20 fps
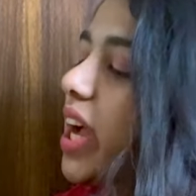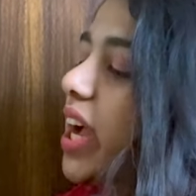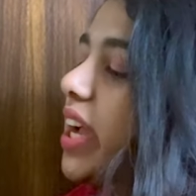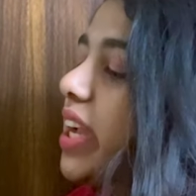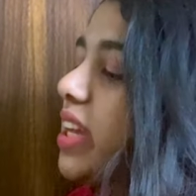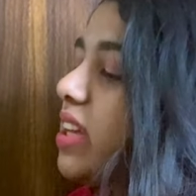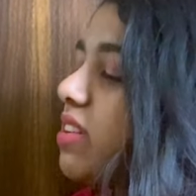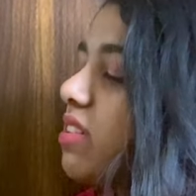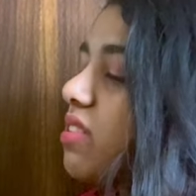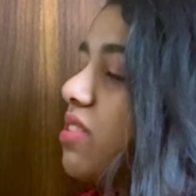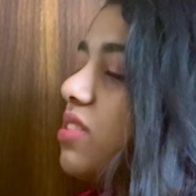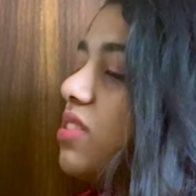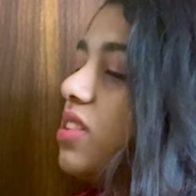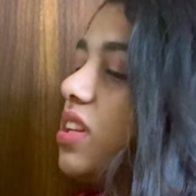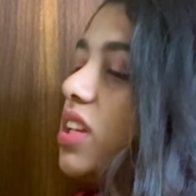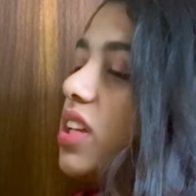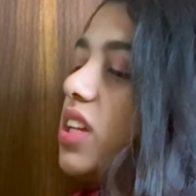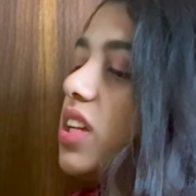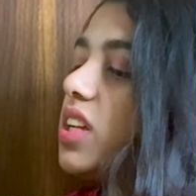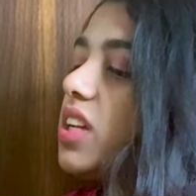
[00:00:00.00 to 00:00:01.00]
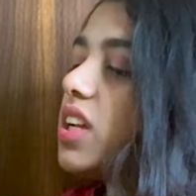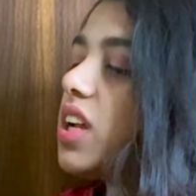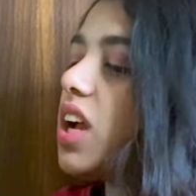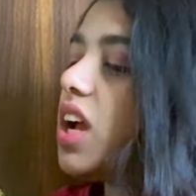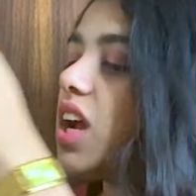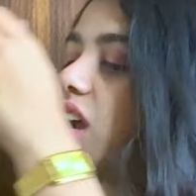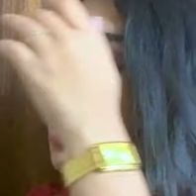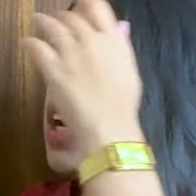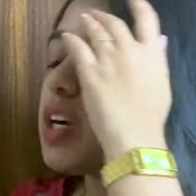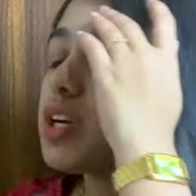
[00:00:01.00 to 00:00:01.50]
I really
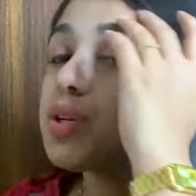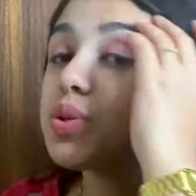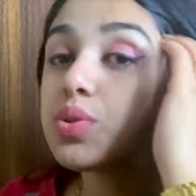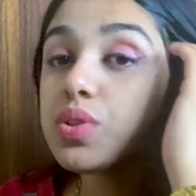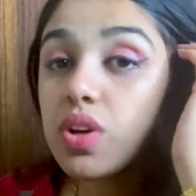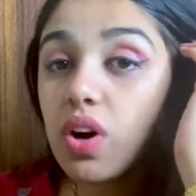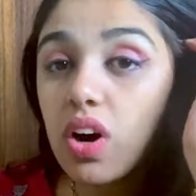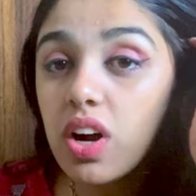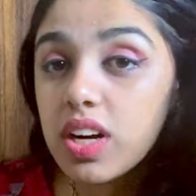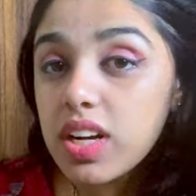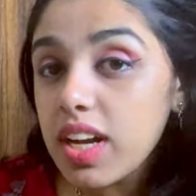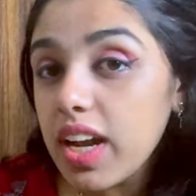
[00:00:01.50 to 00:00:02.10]
do not